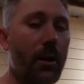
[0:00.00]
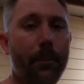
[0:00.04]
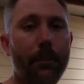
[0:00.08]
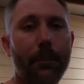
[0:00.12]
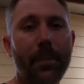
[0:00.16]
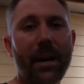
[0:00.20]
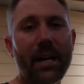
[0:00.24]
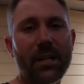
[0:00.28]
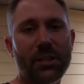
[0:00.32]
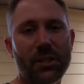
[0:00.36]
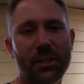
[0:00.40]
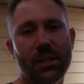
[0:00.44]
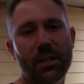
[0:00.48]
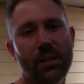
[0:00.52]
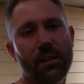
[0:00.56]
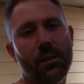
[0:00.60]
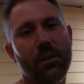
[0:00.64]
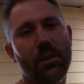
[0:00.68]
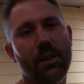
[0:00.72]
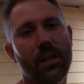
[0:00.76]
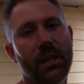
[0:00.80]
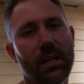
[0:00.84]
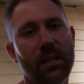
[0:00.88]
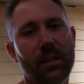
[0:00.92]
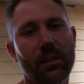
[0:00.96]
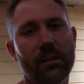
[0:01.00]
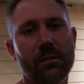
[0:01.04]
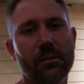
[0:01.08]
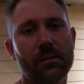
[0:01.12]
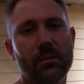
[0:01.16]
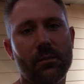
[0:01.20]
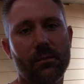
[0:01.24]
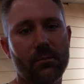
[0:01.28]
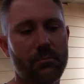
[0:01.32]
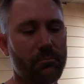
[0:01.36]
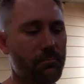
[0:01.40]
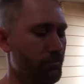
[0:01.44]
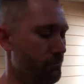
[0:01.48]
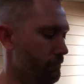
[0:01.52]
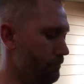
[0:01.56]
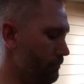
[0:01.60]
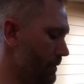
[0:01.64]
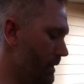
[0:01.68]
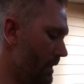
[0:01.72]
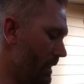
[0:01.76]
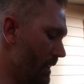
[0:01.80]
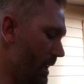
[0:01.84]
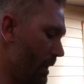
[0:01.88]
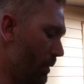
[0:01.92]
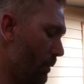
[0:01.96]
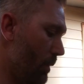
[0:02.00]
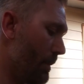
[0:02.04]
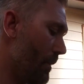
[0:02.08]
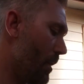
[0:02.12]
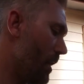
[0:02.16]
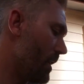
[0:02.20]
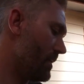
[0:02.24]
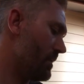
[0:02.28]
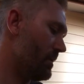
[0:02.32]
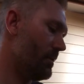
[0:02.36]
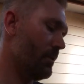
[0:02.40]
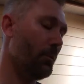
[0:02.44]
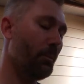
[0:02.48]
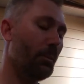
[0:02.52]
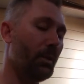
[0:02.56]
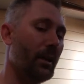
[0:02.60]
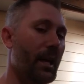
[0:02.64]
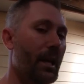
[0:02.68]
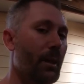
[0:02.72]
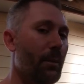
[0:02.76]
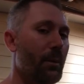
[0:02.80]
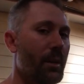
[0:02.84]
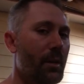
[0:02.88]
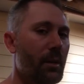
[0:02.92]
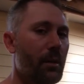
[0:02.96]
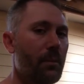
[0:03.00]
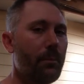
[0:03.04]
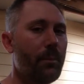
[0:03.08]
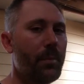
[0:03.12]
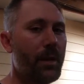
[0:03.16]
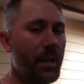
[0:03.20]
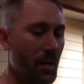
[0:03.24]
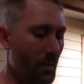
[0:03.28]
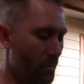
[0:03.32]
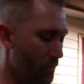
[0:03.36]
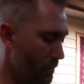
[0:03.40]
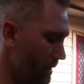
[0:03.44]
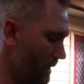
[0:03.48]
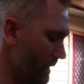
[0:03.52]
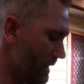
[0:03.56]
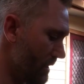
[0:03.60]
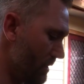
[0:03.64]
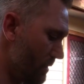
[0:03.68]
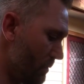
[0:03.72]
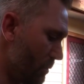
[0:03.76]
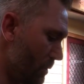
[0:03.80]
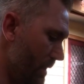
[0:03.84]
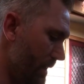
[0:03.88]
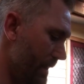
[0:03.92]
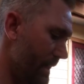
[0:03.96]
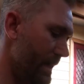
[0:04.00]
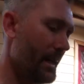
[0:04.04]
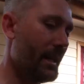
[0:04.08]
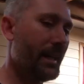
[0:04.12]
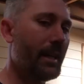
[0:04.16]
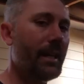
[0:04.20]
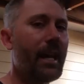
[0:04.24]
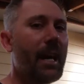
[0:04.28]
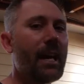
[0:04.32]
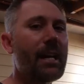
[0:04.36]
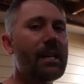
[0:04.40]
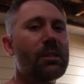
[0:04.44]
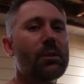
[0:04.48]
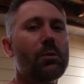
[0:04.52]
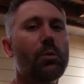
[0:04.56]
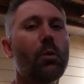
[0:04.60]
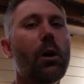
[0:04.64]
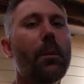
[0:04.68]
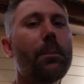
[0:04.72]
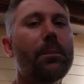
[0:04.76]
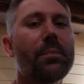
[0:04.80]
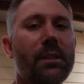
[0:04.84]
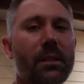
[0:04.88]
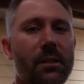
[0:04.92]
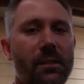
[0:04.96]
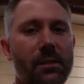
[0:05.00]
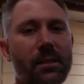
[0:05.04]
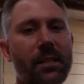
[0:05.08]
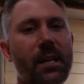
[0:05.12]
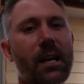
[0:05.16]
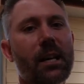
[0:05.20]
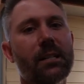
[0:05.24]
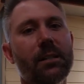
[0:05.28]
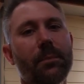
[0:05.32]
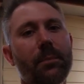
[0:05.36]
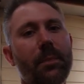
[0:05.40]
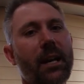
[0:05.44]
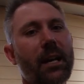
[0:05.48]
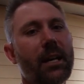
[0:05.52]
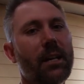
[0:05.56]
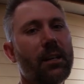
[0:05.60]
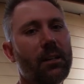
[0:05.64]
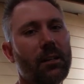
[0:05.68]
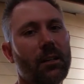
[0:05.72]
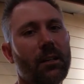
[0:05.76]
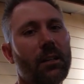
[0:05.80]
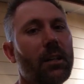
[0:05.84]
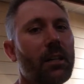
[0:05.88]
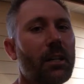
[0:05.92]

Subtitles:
on budget and things, you know, we might still play with it, but I really just want to get it case swapped and start to make